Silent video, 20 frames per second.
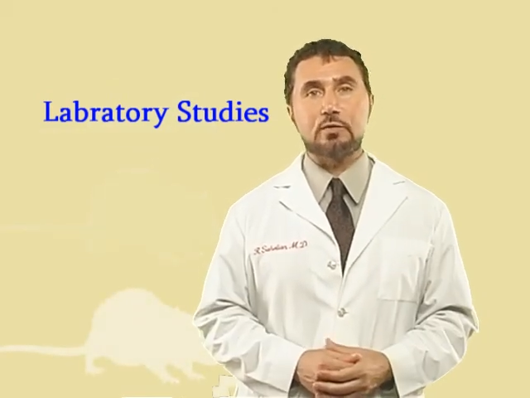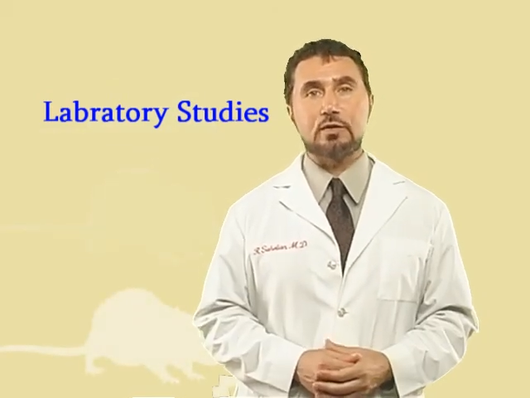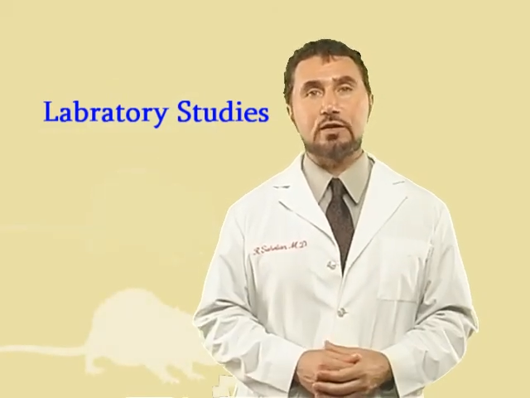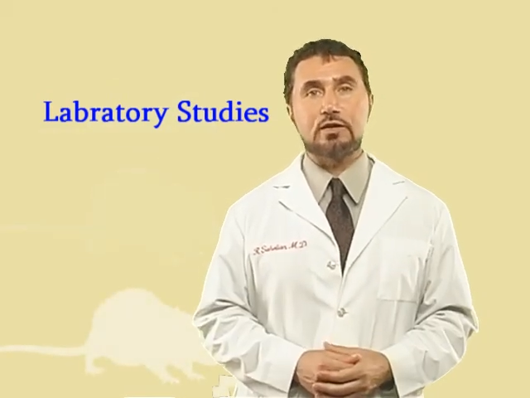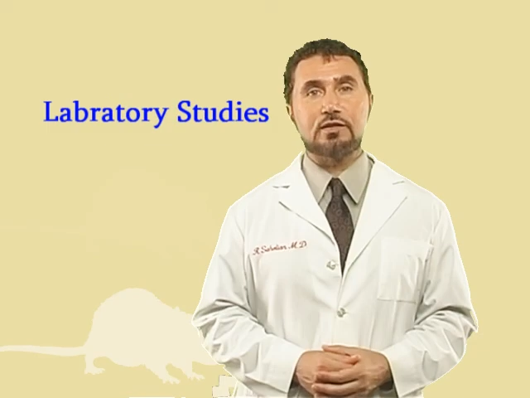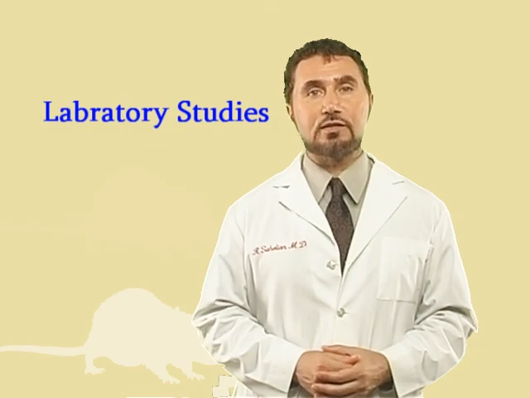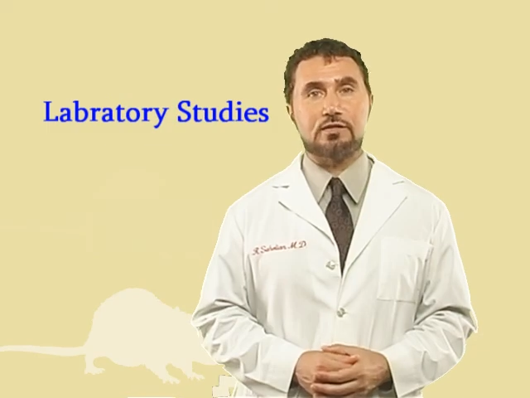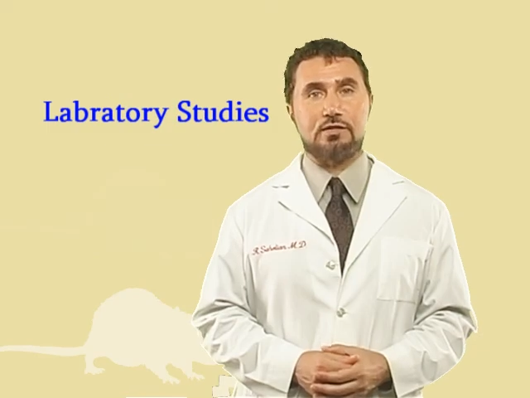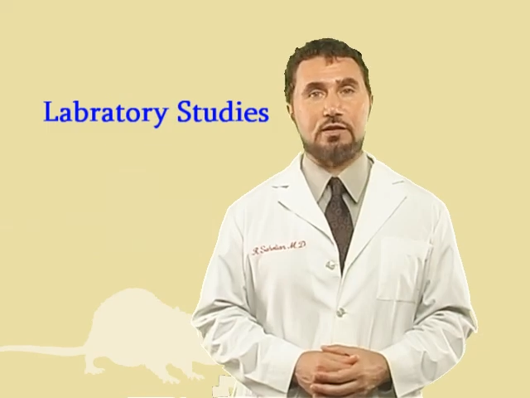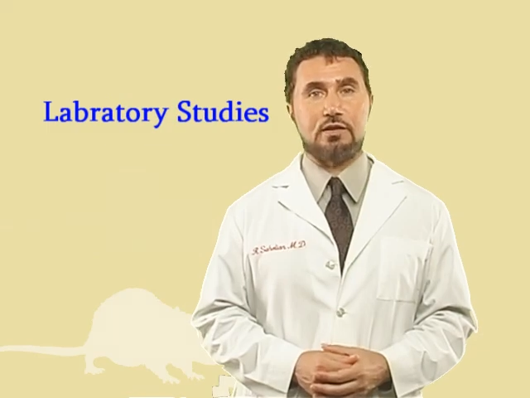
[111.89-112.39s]
with
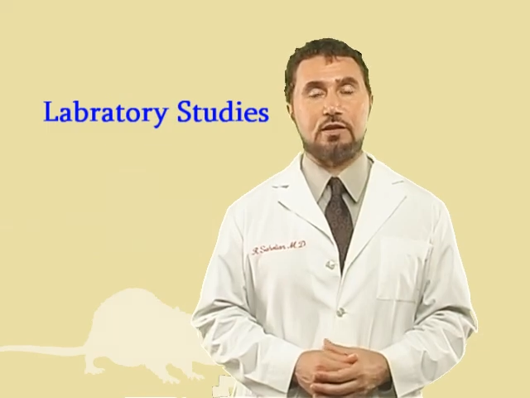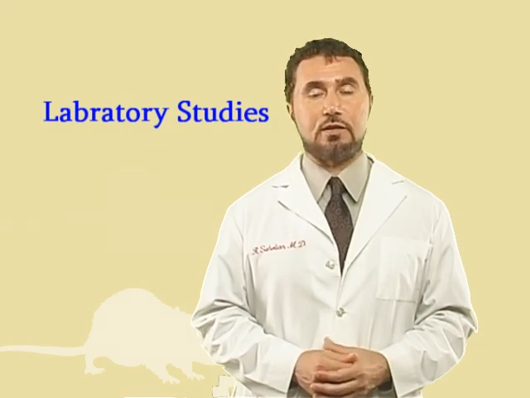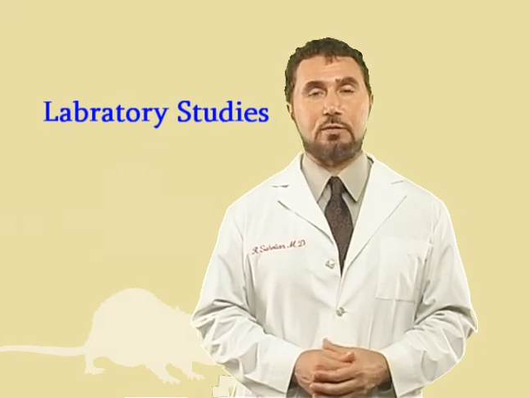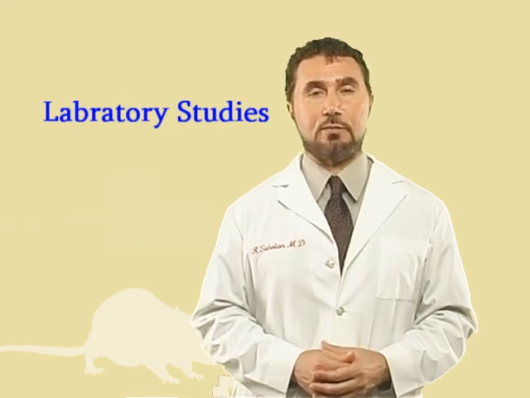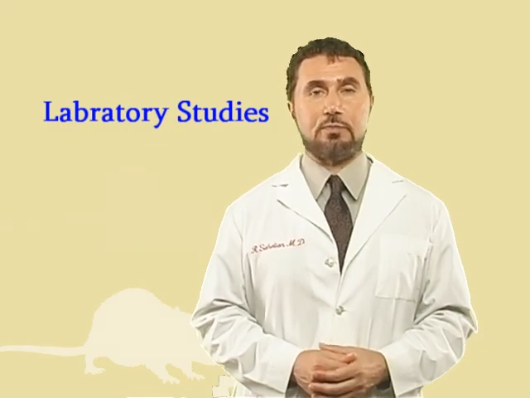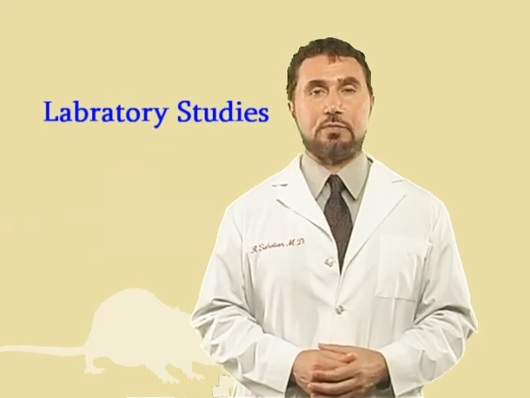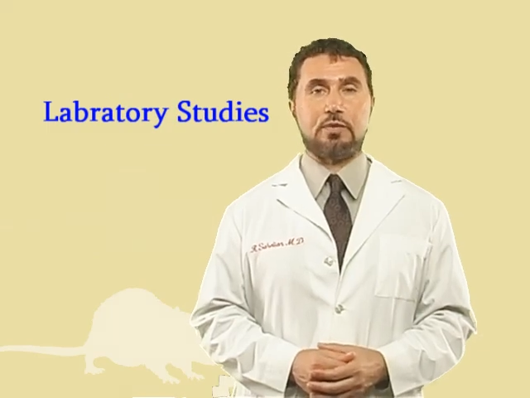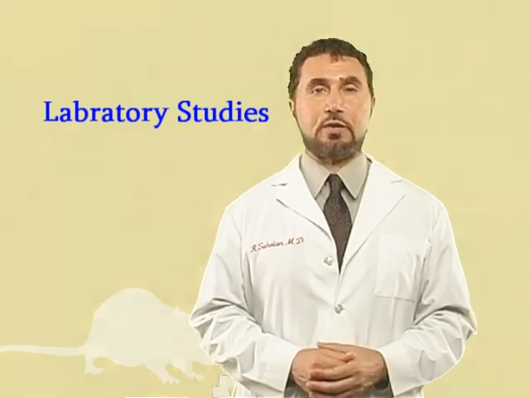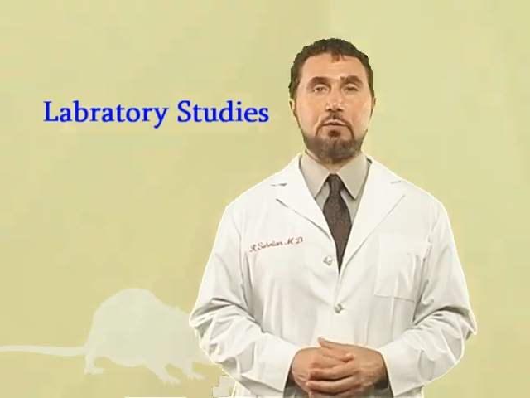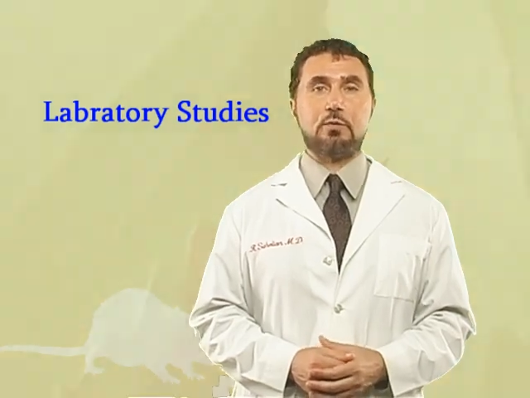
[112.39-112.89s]

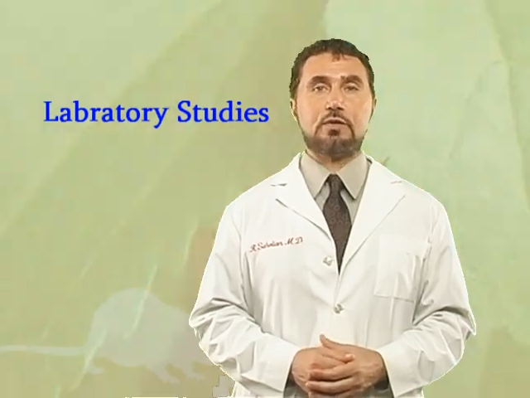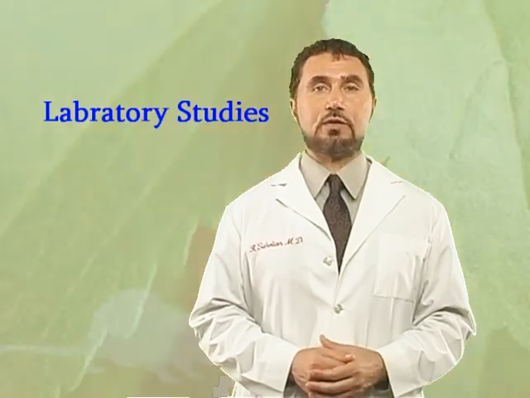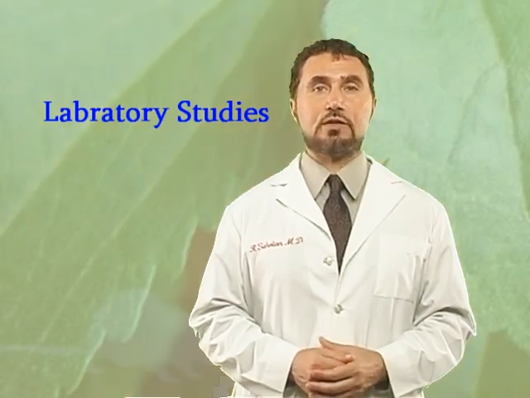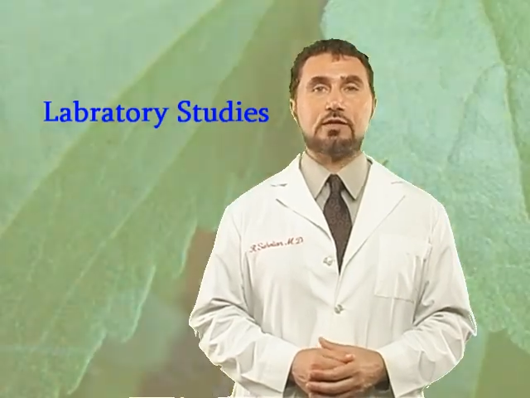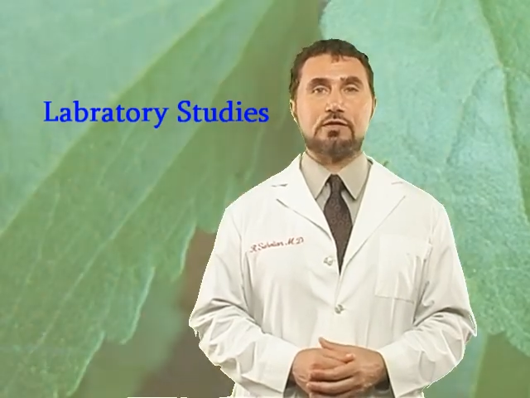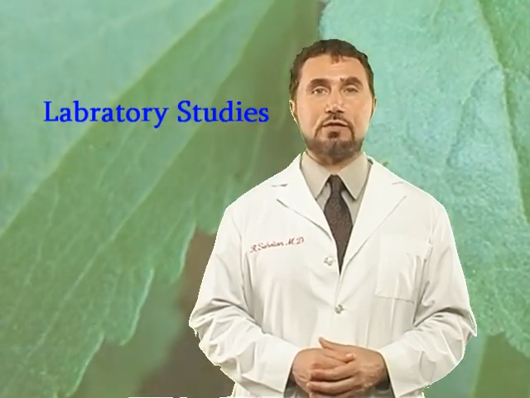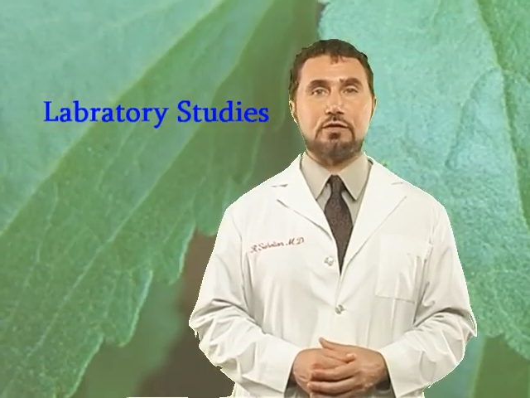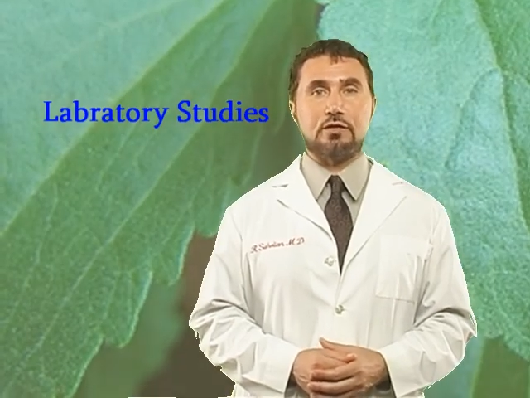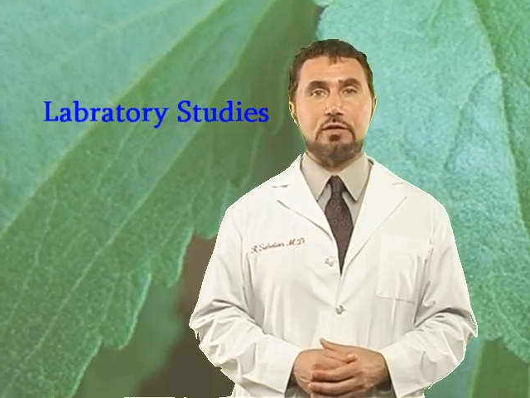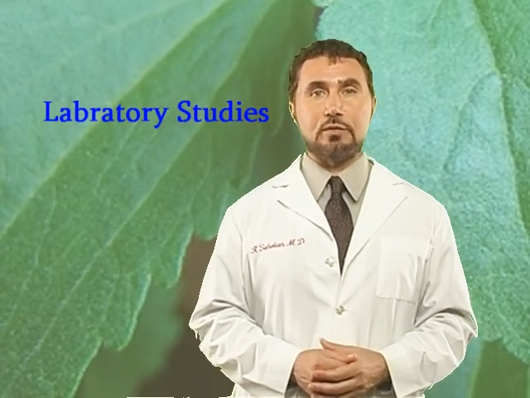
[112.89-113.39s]

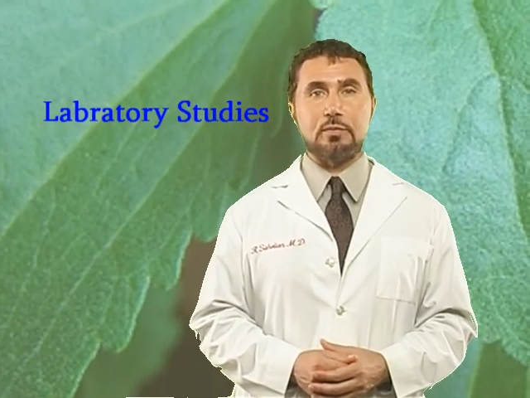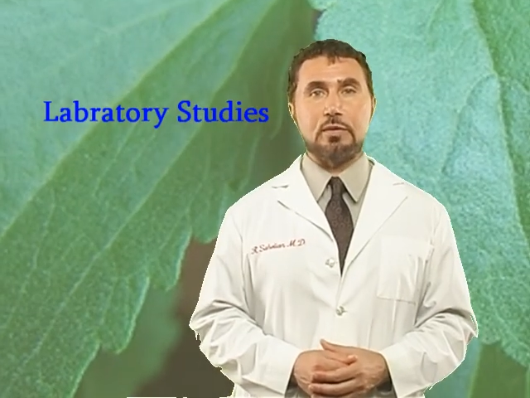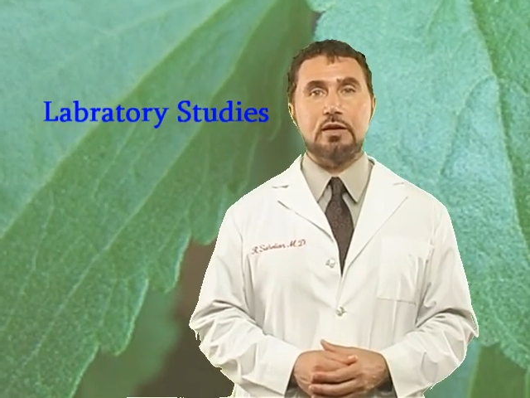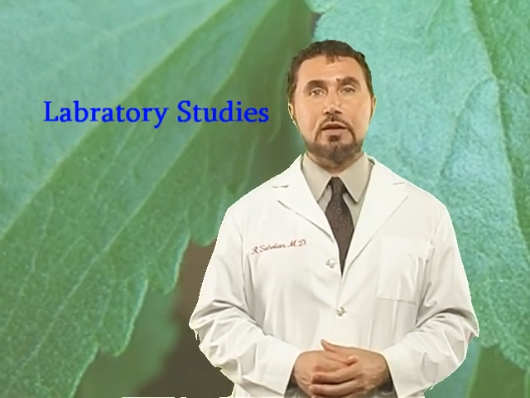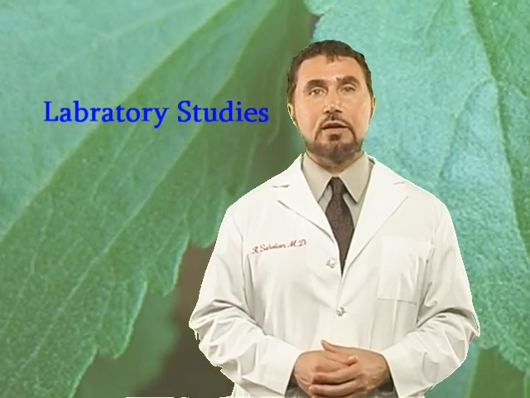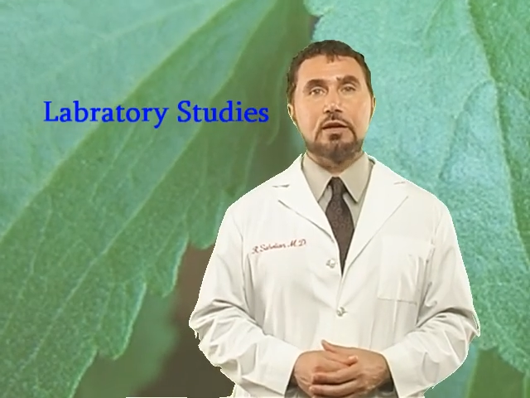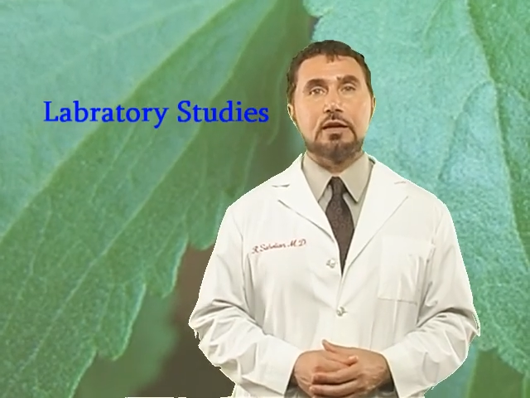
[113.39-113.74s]
this herb.